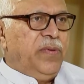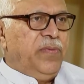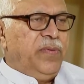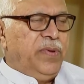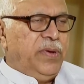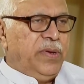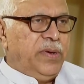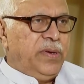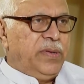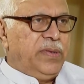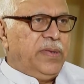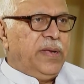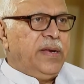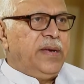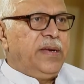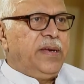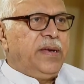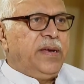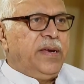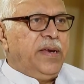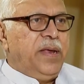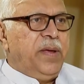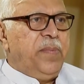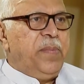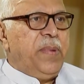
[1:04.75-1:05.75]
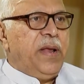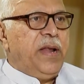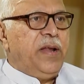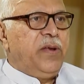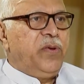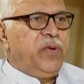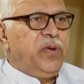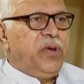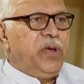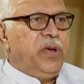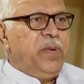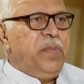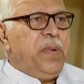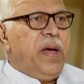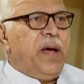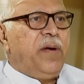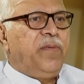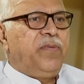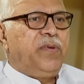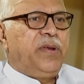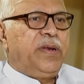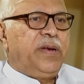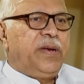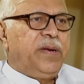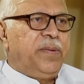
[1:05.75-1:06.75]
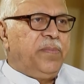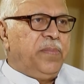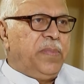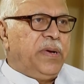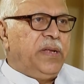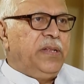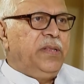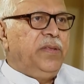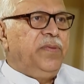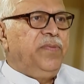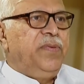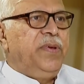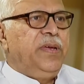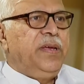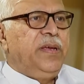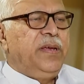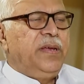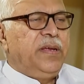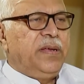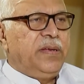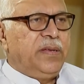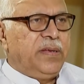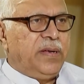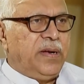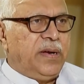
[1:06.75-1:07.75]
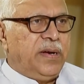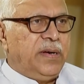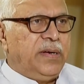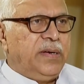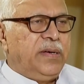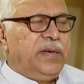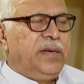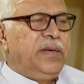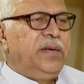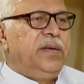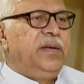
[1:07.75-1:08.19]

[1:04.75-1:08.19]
We sent an email to him. After a month, we heard